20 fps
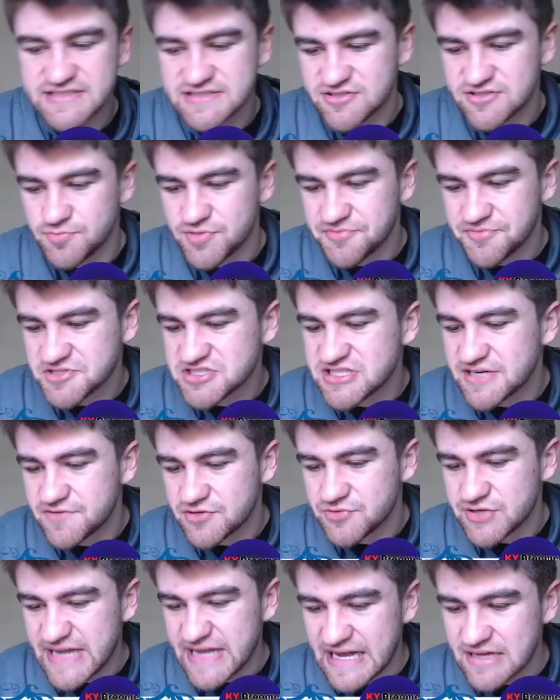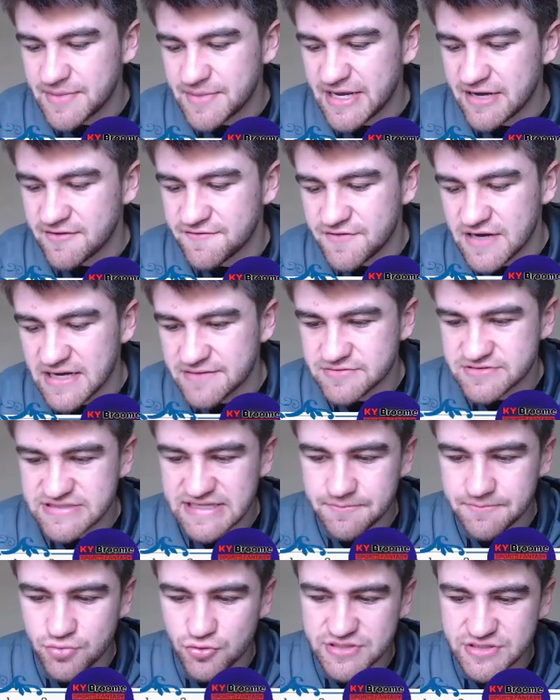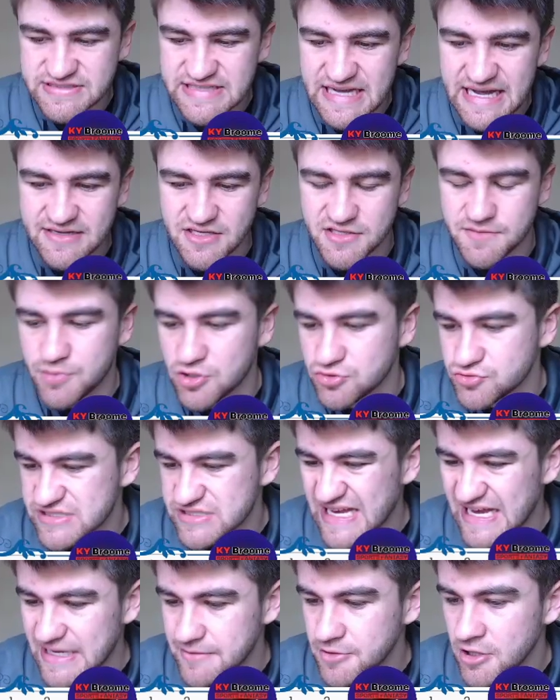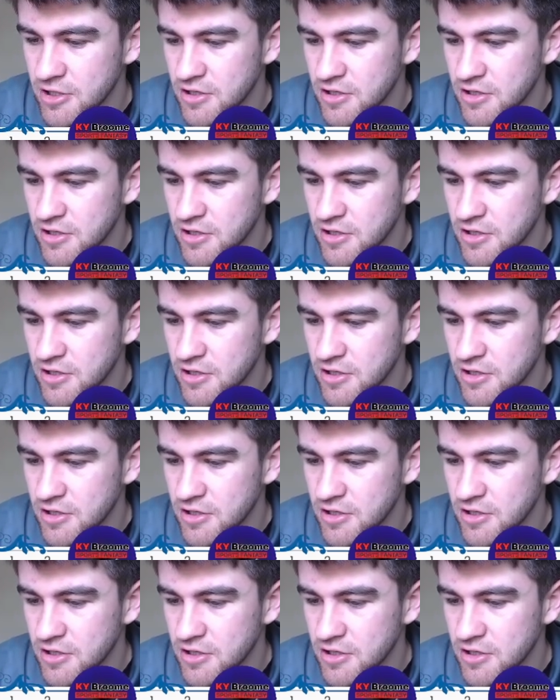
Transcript: So pretty much everyone had about five or 10 points added post game.